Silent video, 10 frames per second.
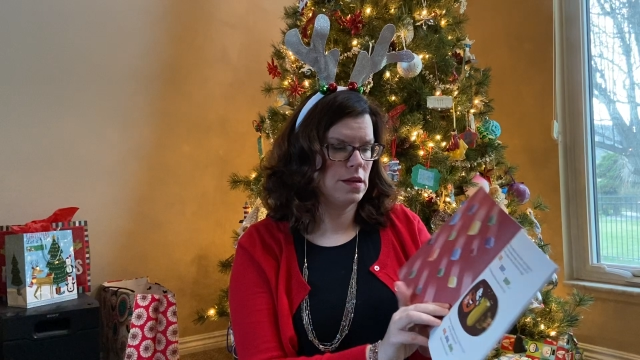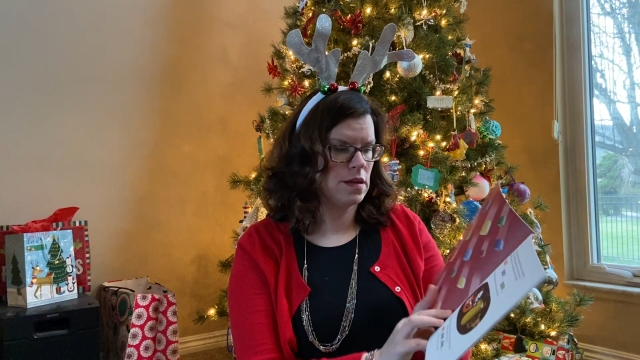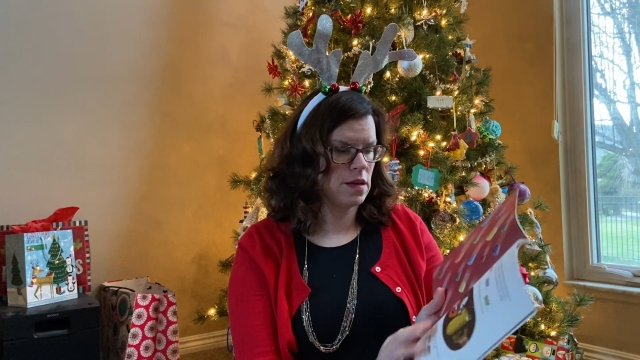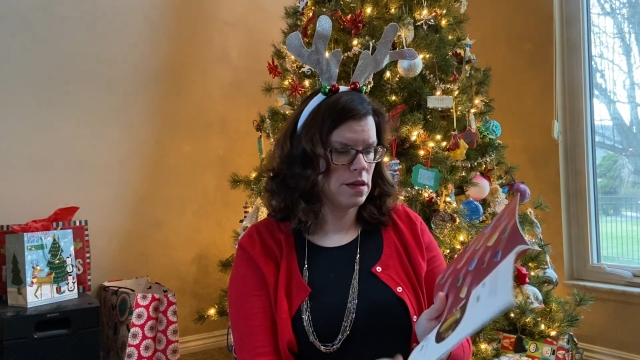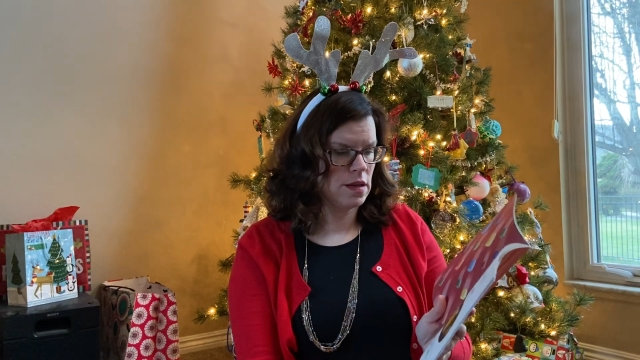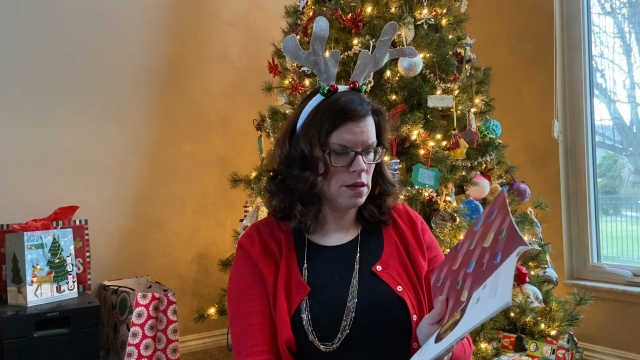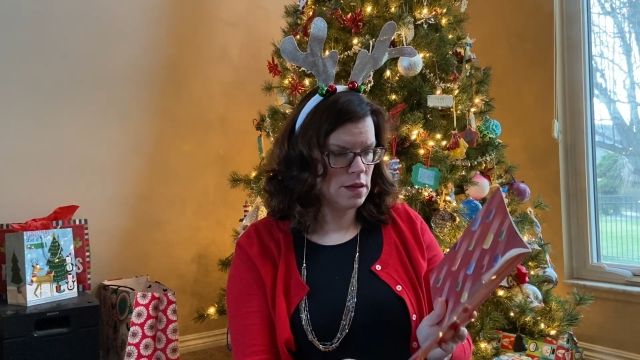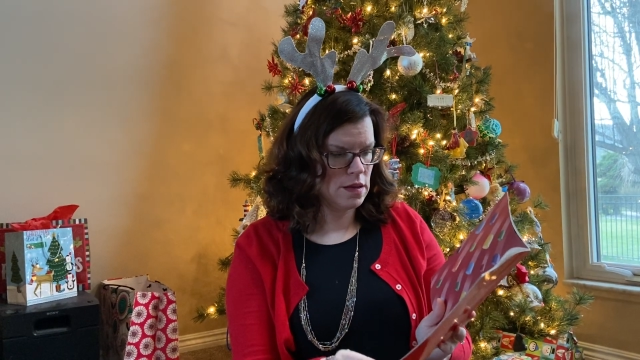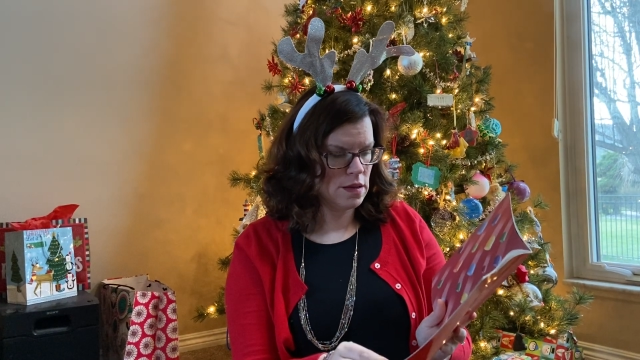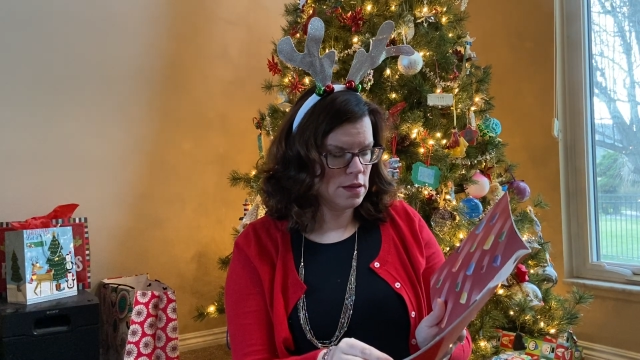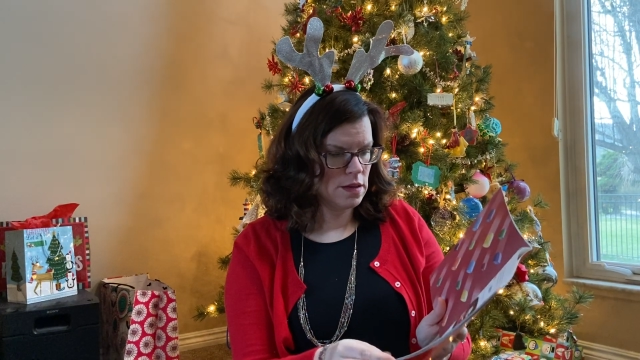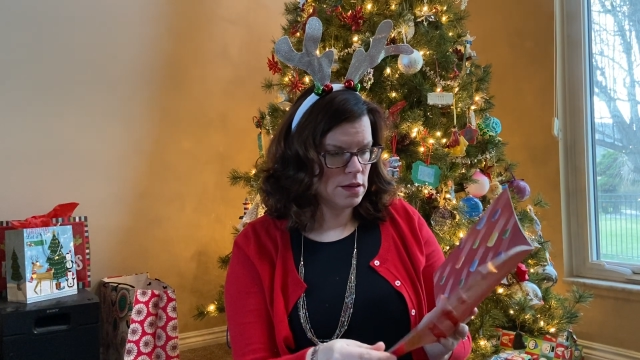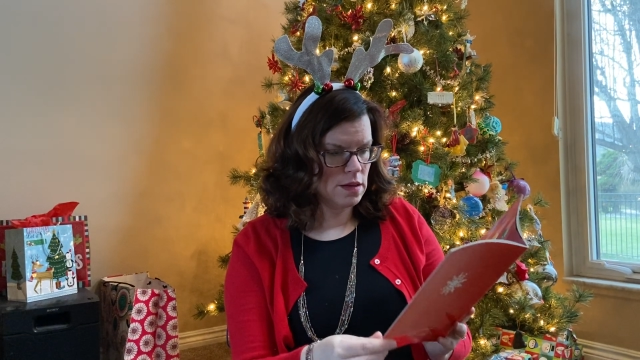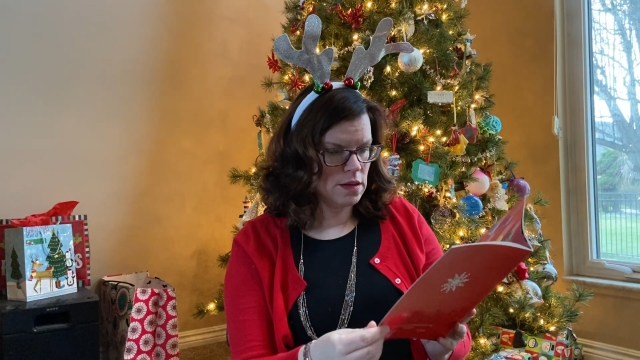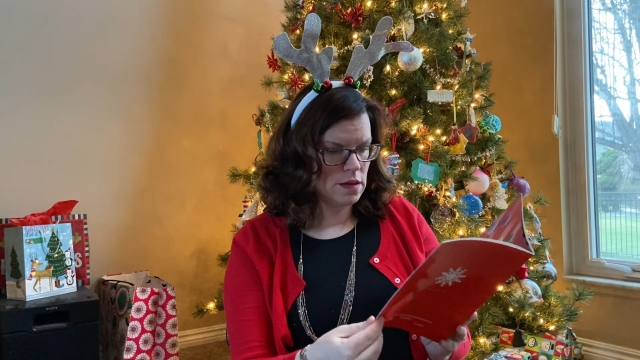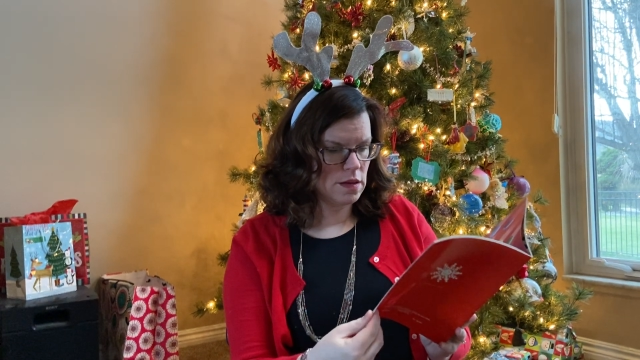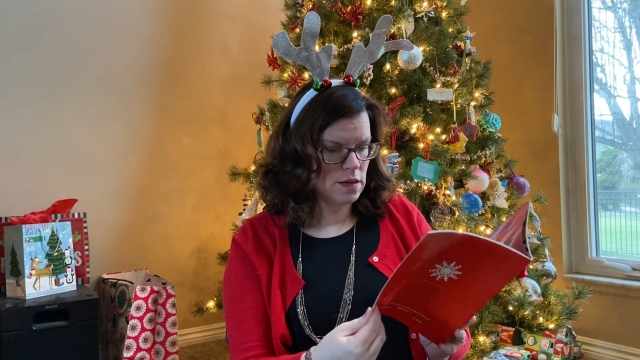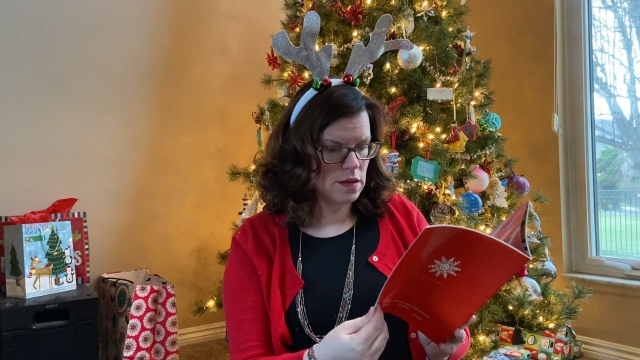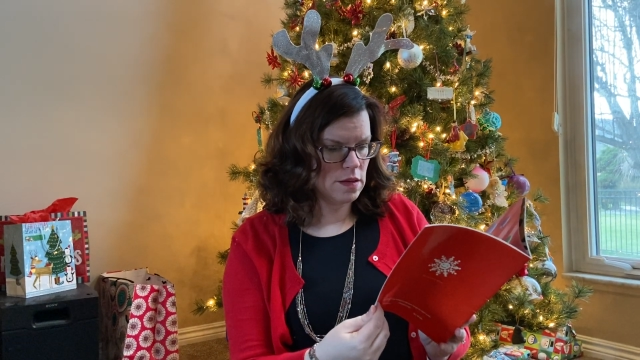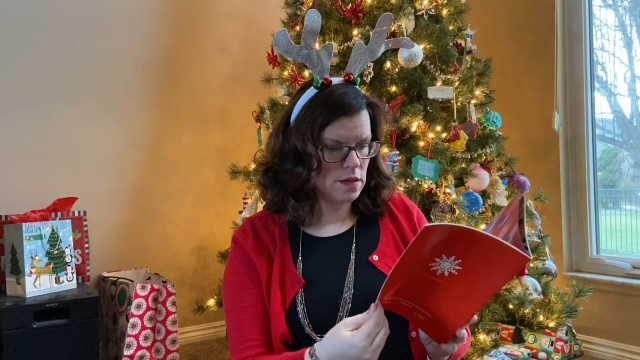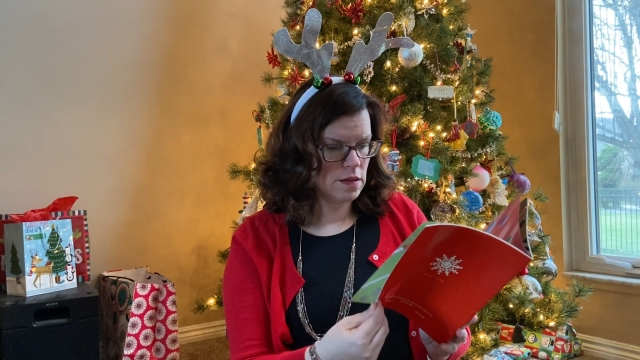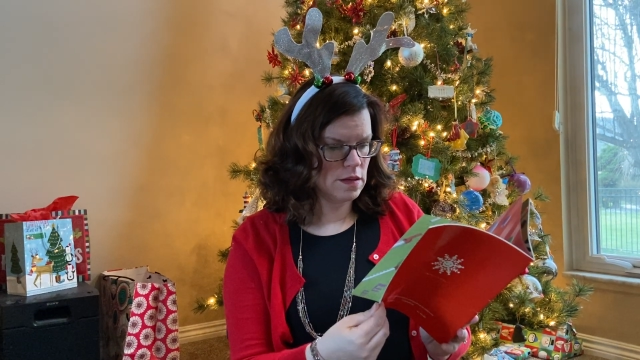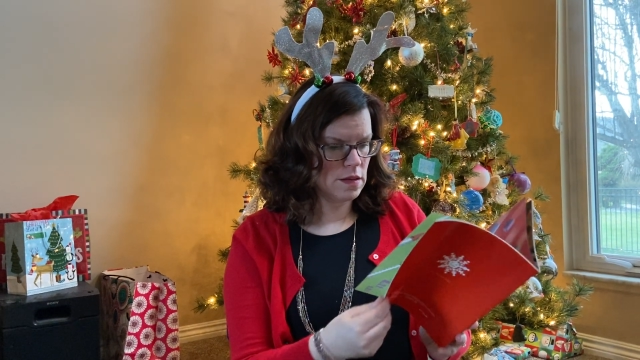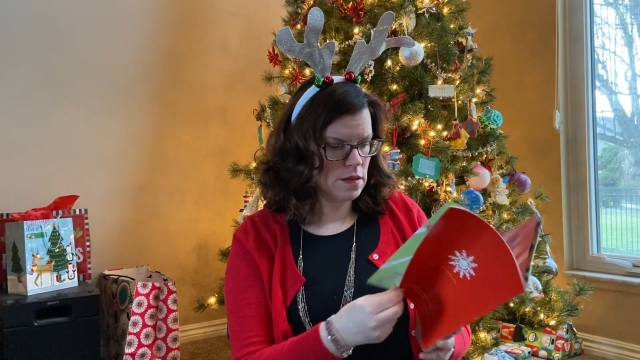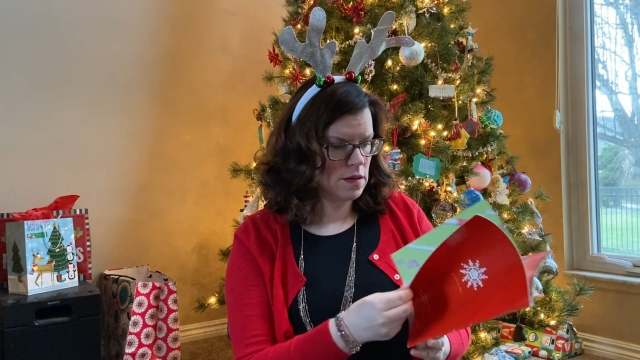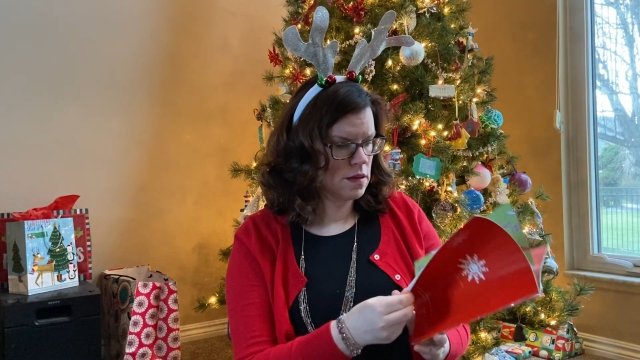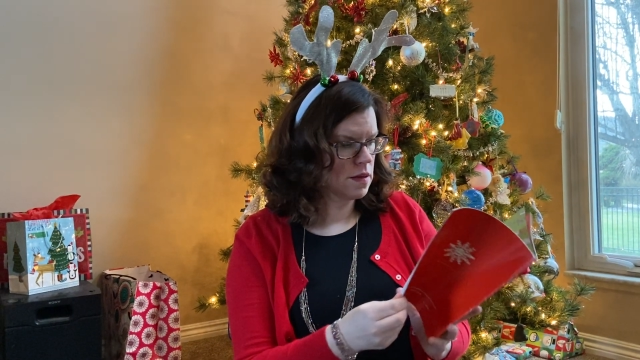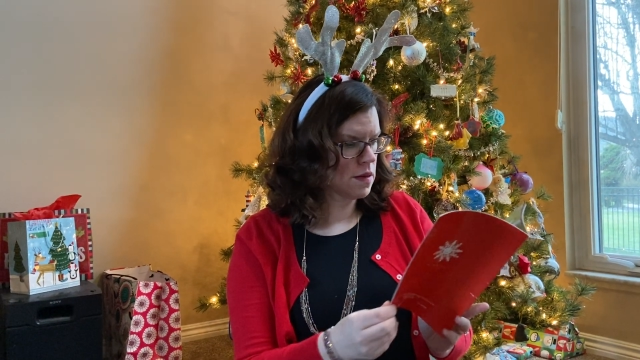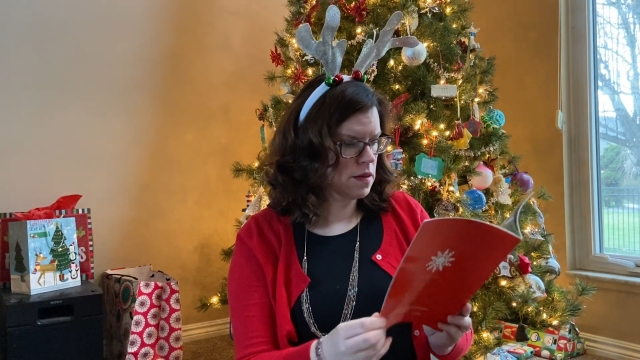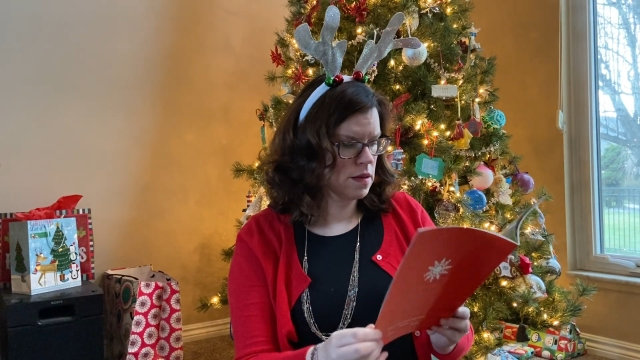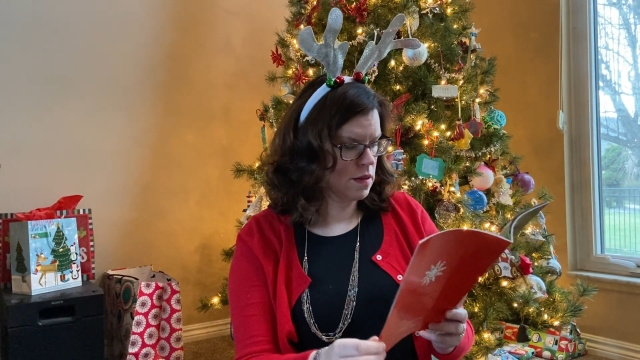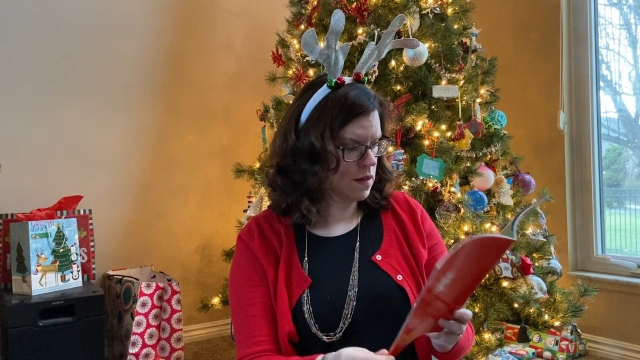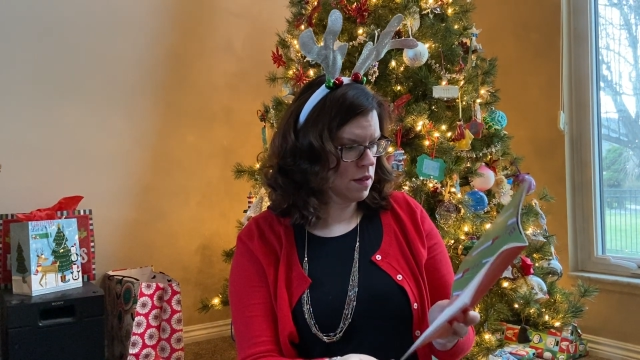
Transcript: (silence)